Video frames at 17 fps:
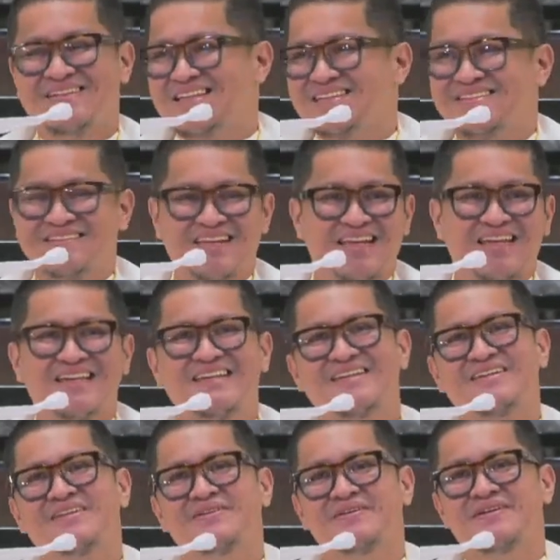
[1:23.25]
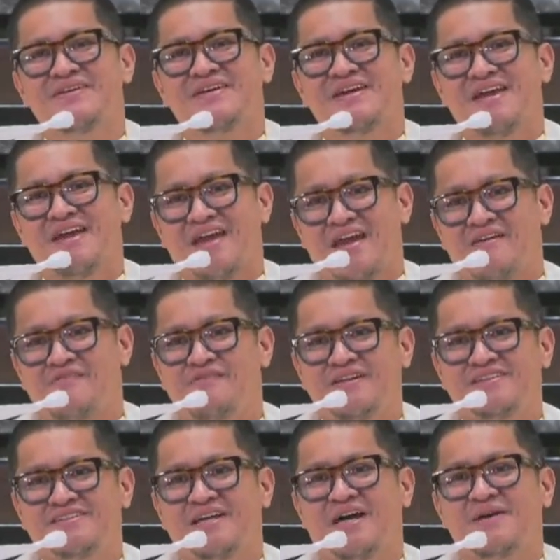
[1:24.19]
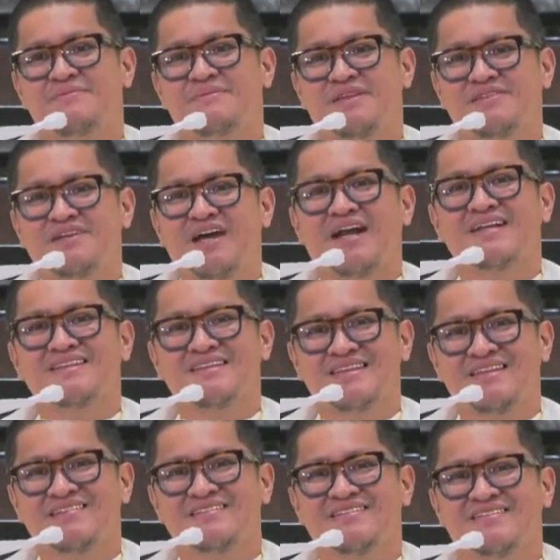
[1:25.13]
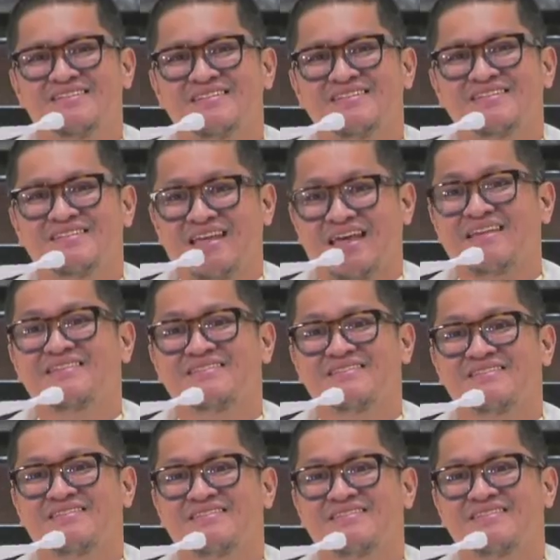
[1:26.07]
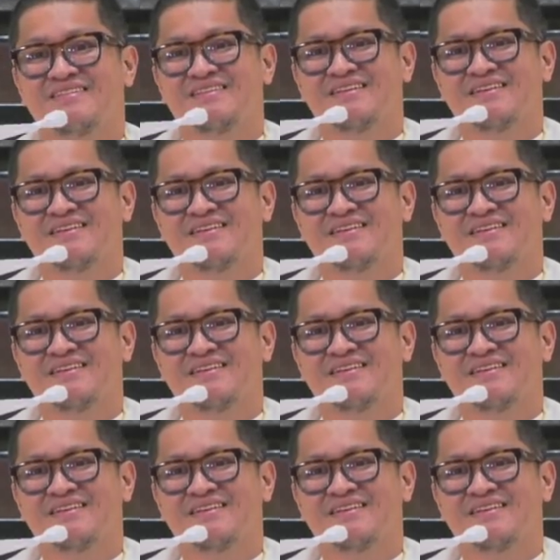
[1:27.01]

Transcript: It's like, you know, every time the darkness sets,